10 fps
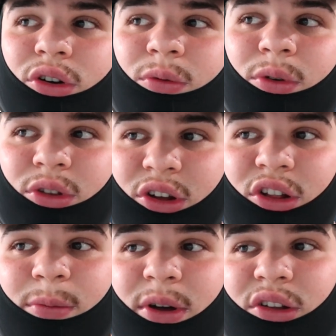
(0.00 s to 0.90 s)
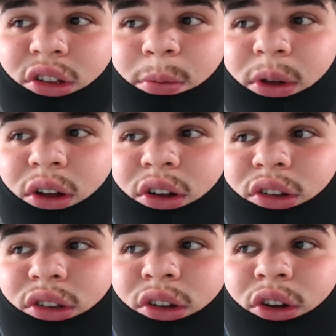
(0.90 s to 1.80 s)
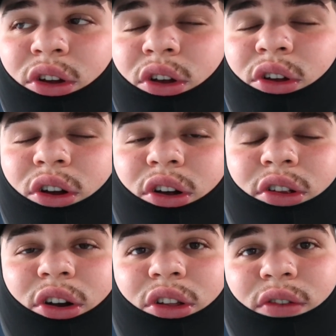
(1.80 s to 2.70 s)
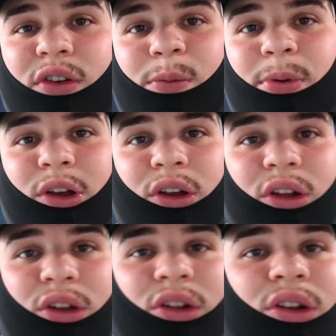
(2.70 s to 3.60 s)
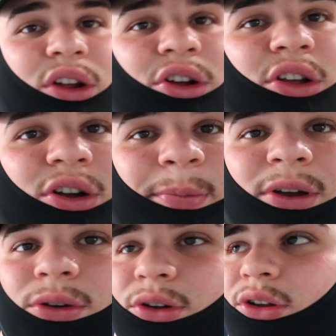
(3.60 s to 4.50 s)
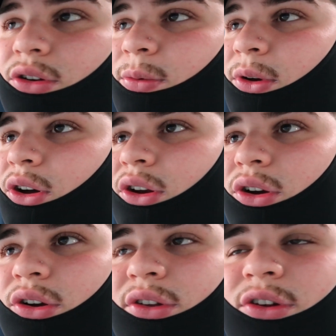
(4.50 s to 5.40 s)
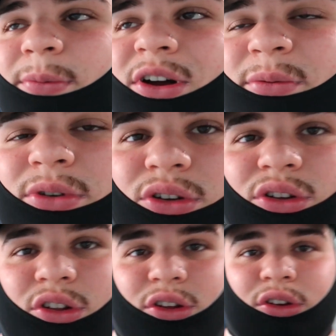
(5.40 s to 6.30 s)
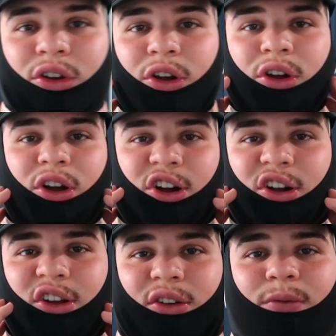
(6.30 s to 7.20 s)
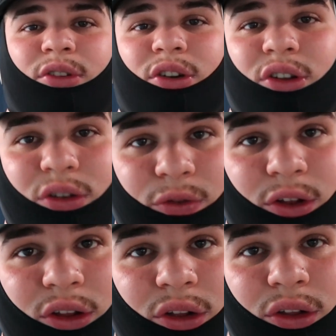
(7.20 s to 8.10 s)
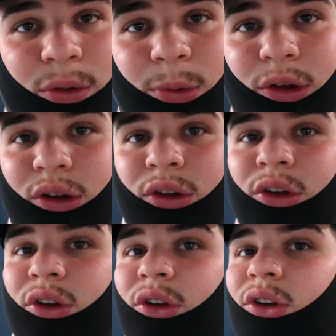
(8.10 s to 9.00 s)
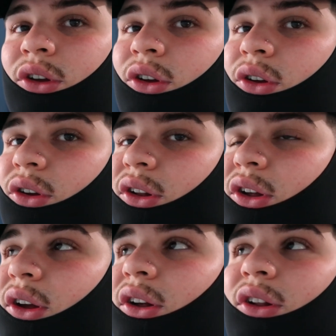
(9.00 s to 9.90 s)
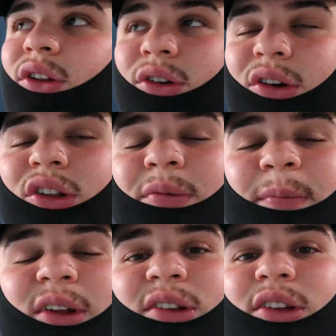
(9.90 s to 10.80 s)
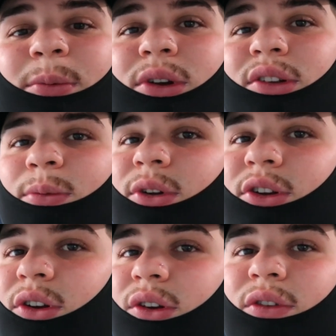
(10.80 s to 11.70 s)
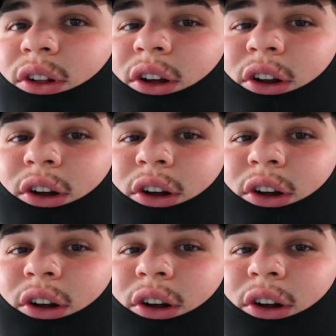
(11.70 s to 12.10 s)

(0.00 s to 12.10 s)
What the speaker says: we went to get the medicine because I started to feel pain. Not like a pain where it's like, oh my god, it hurts so bad, but it's like, all right, I'm starting to feel it a little bit. Like, let's go get this medicine because I'm not trying to feel it at